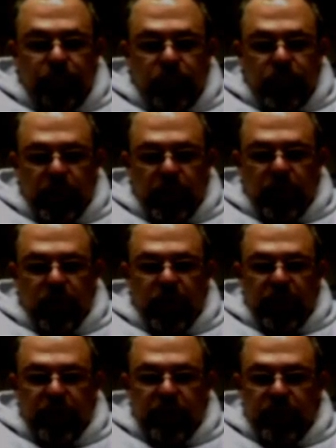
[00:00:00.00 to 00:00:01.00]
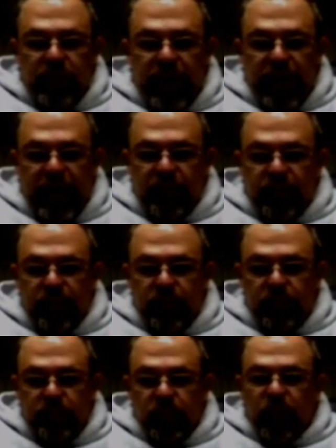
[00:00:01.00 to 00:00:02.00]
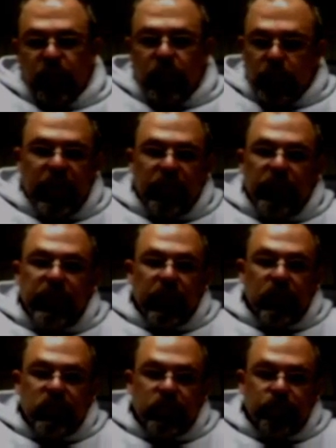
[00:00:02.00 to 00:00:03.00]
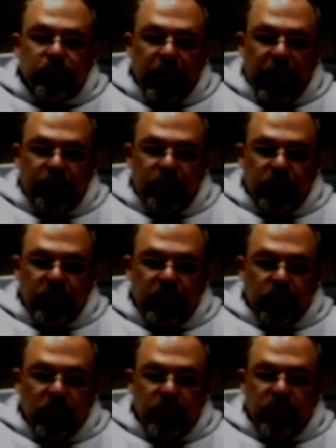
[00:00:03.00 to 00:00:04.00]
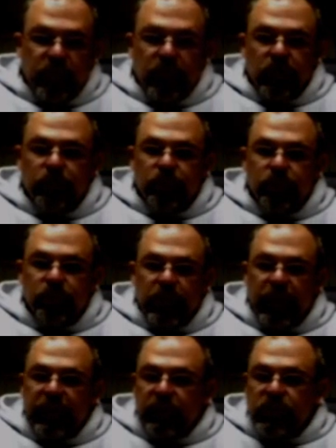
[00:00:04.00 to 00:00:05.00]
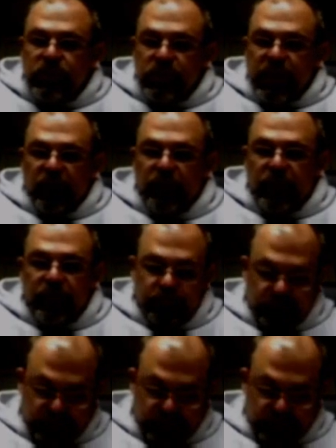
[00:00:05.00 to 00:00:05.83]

Turner argued that for 300 years after the original English settlement